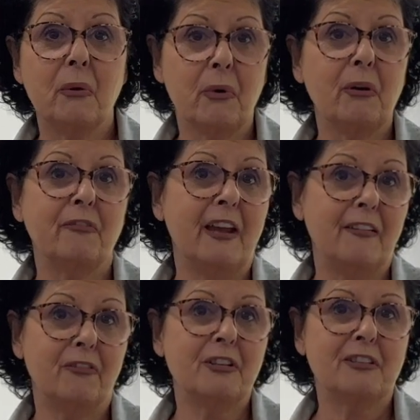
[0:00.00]
we were her
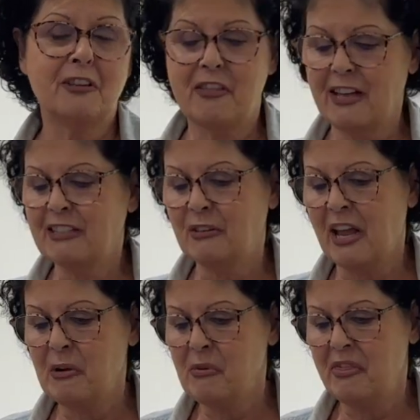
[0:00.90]
favorites. So that's
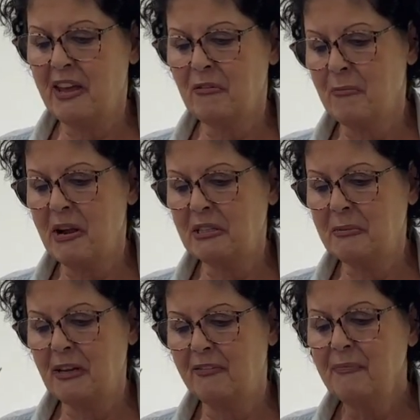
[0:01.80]
kind of what that reminds
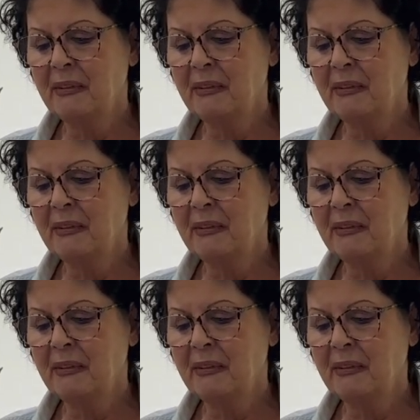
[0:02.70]
me of.